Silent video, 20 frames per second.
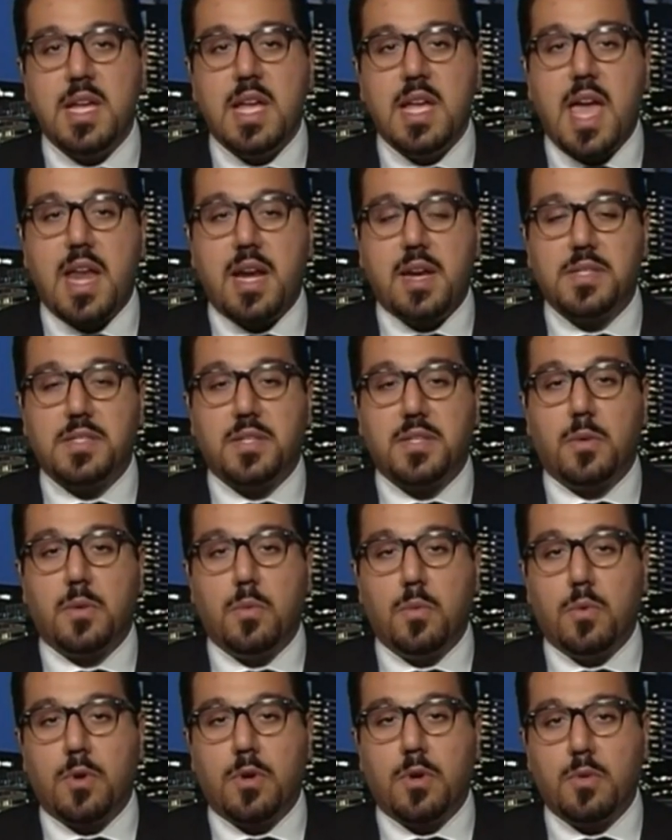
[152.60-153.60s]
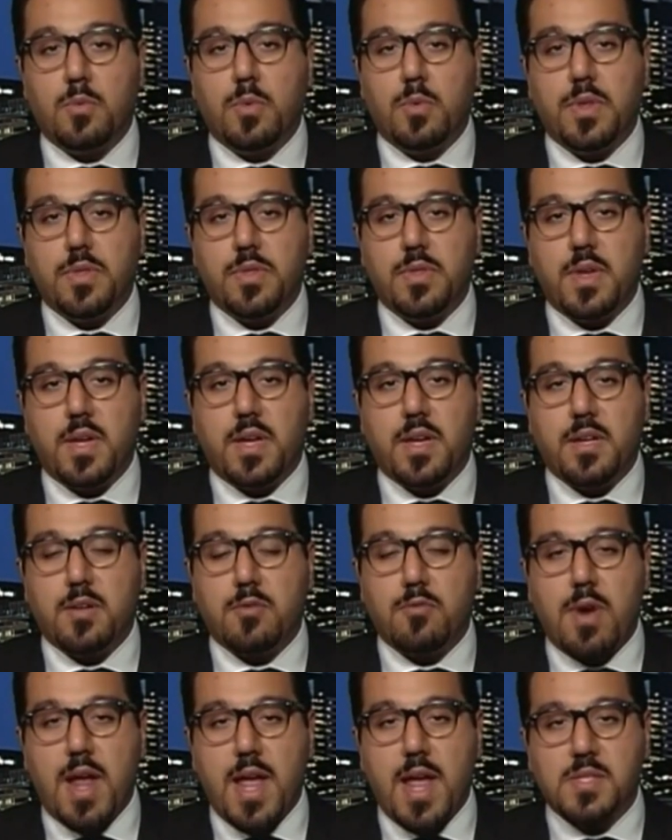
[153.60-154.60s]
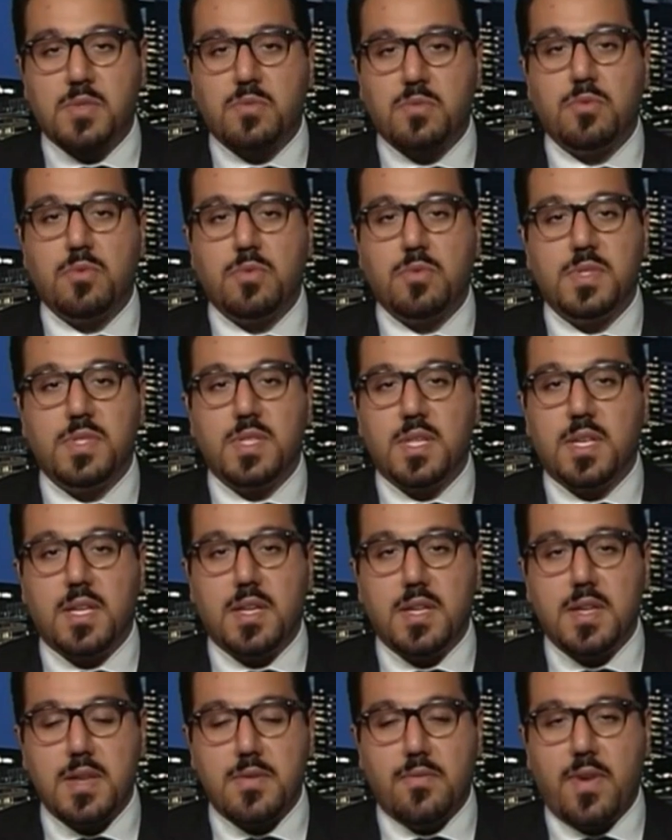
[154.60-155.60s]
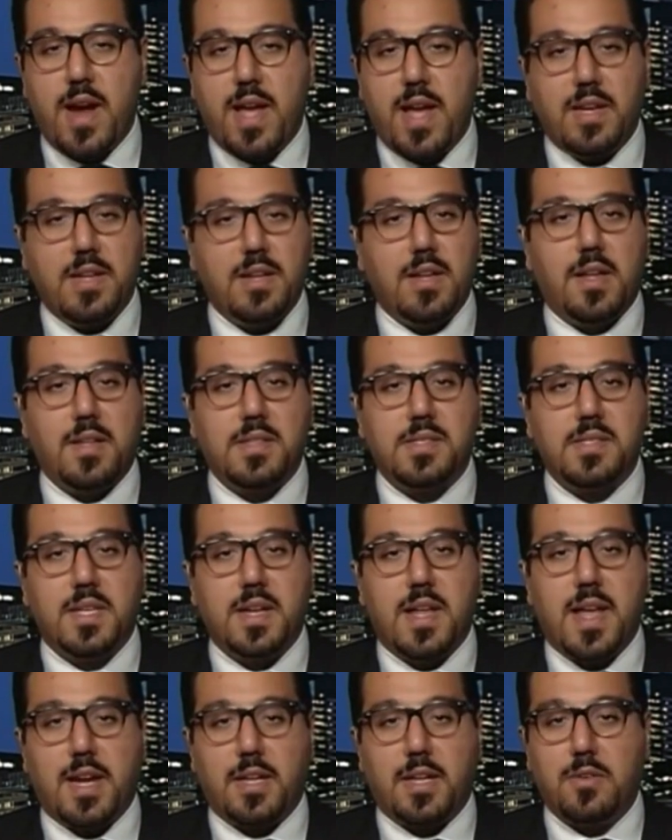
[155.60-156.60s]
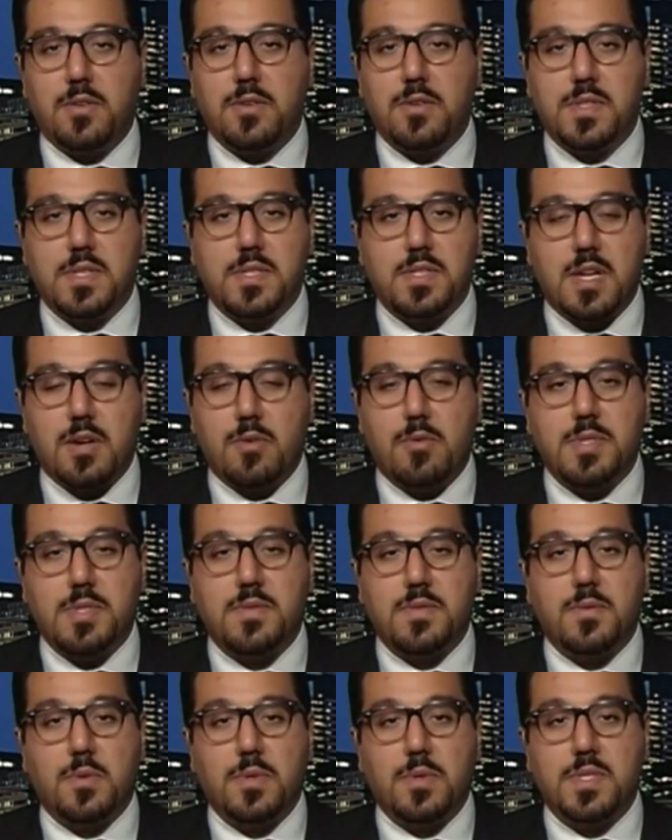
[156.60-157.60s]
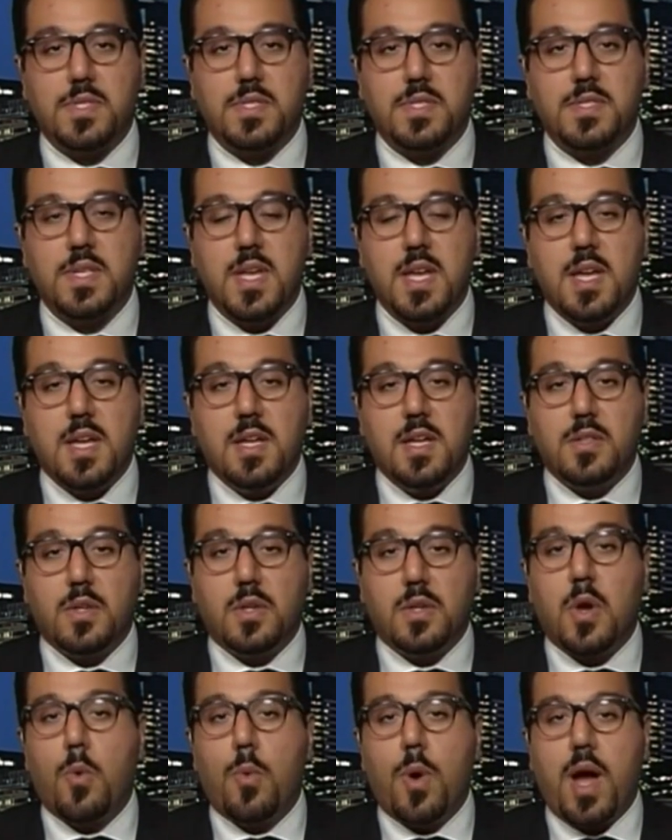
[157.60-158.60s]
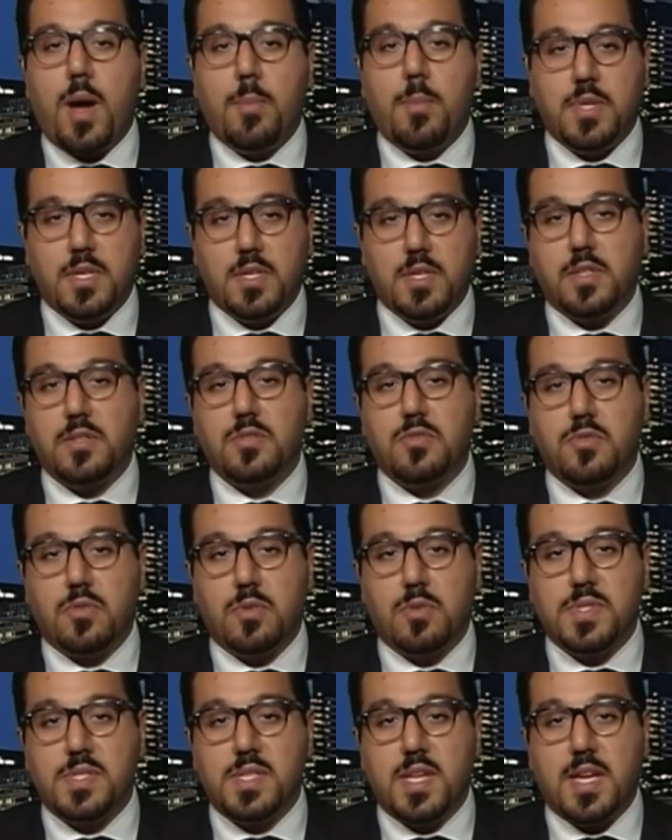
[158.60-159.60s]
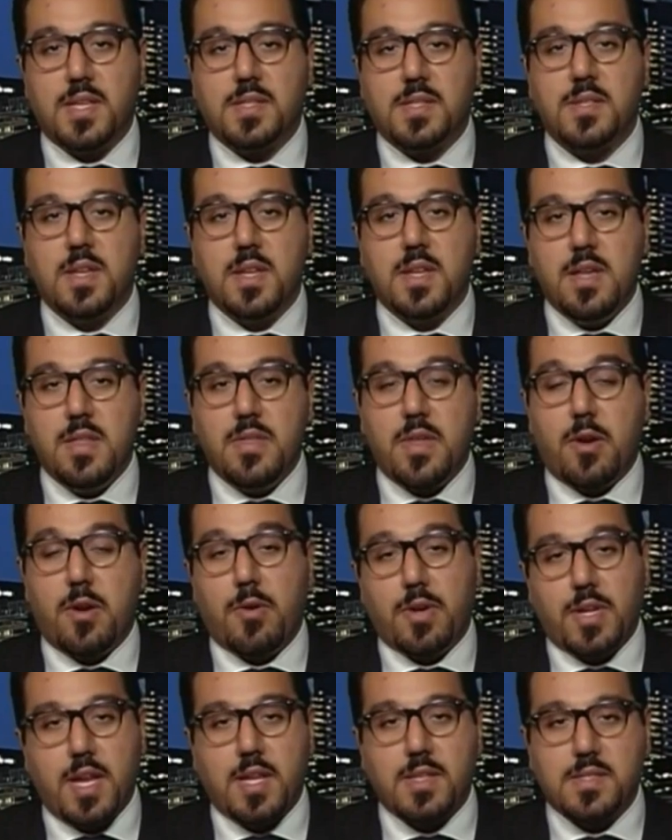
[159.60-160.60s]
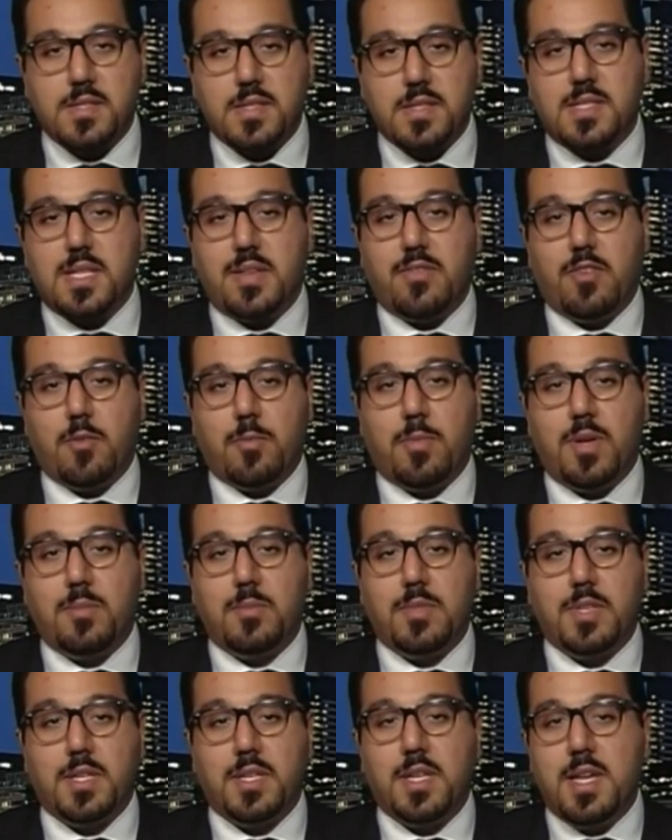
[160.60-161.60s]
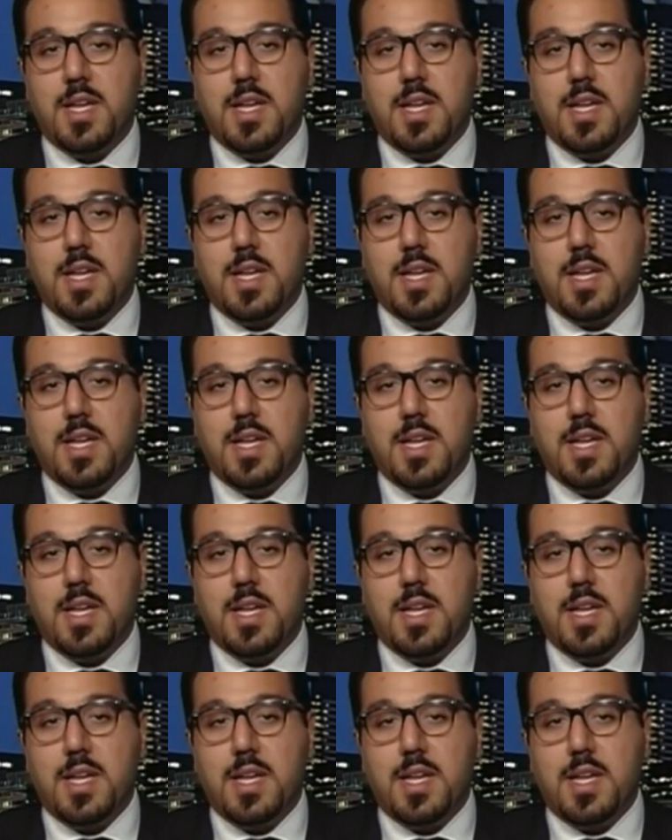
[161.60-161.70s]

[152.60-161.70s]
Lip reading: and it is going to work with grassroots violent non-state actors and terrorist forces to co-opt and control states that are against the Islamic Republic.